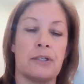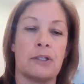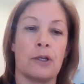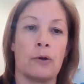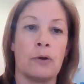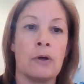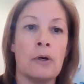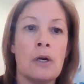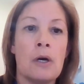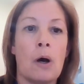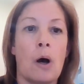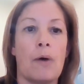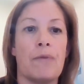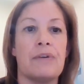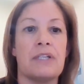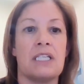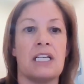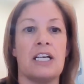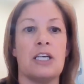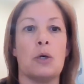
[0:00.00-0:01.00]
So
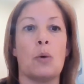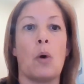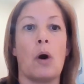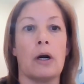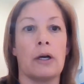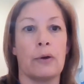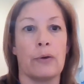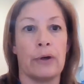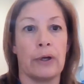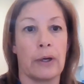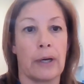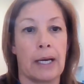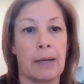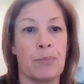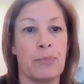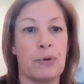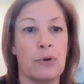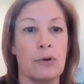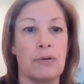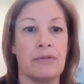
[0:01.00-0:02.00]
obviously you are going to get
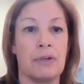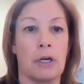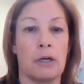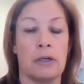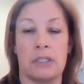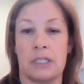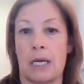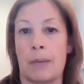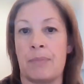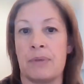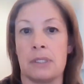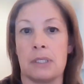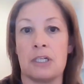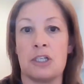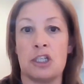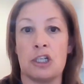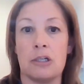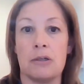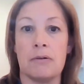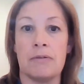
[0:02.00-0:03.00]
improved lung
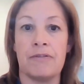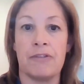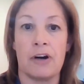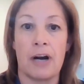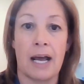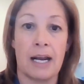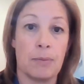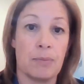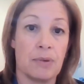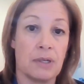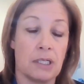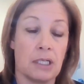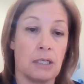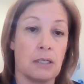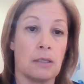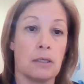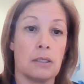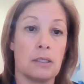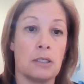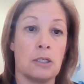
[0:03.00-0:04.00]
deposition for
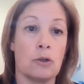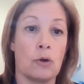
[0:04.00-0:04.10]
anybody that's